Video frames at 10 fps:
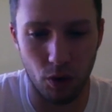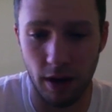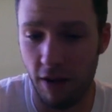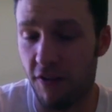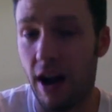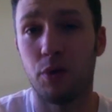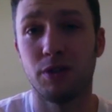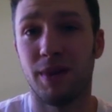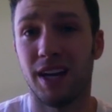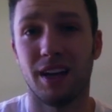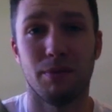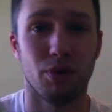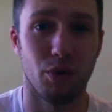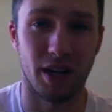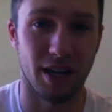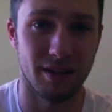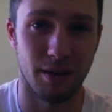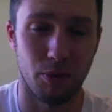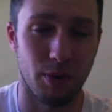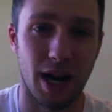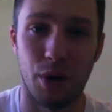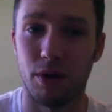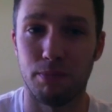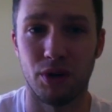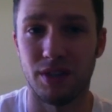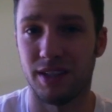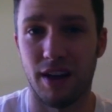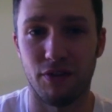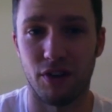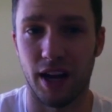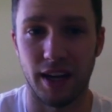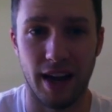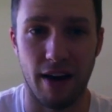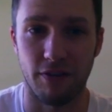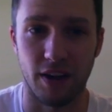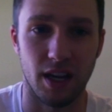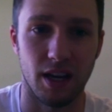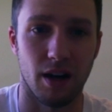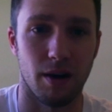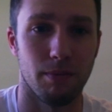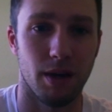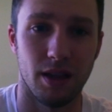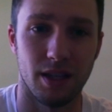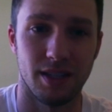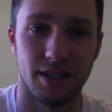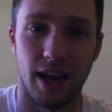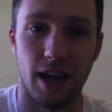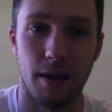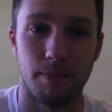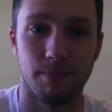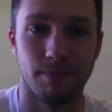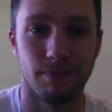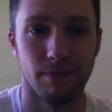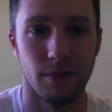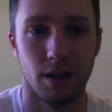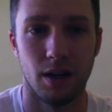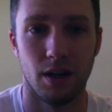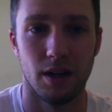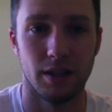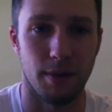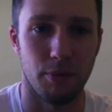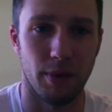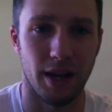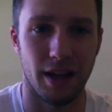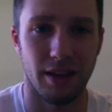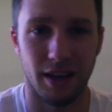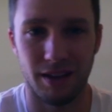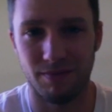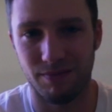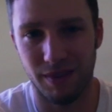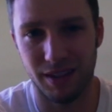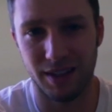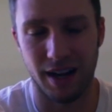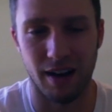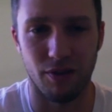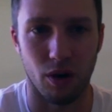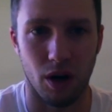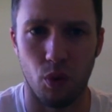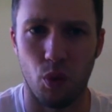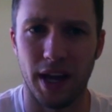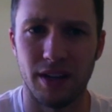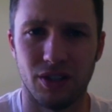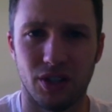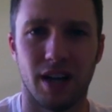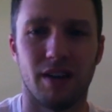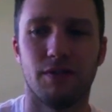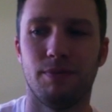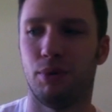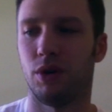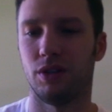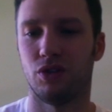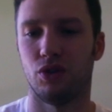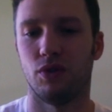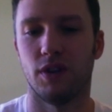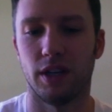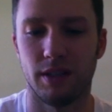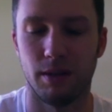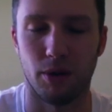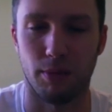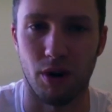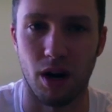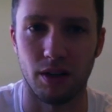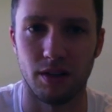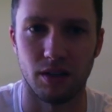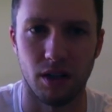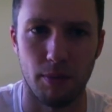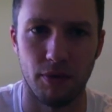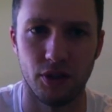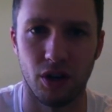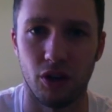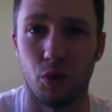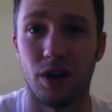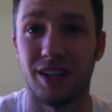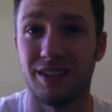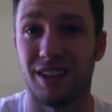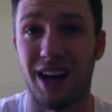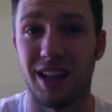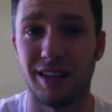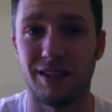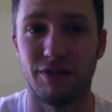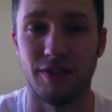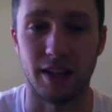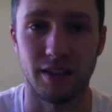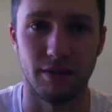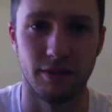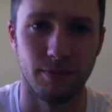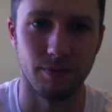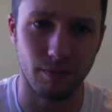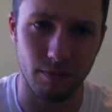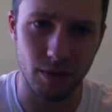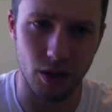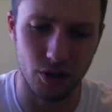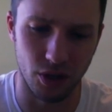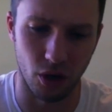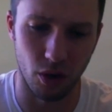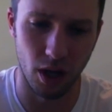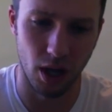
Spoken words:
if I was making a pre-workout supplement, I wouldn't put Synephrine and caffeine in the same supplement. I think it's kind of a waste. You're kind of putting 2 very similar products on top of each other, one that's a lot less effective. So